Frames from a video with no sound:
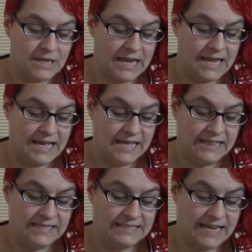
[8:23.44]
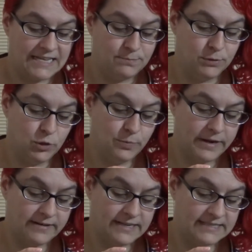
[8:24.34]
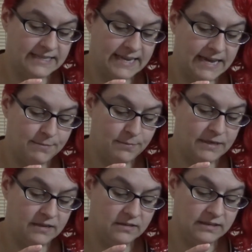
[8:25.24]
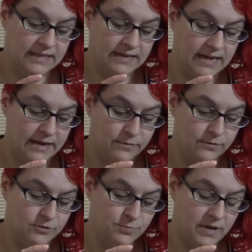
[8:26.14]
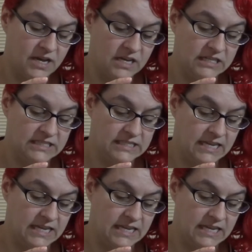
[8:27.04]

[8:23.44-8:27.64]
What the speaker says: And this has blueberries and chamomile and Irish moss,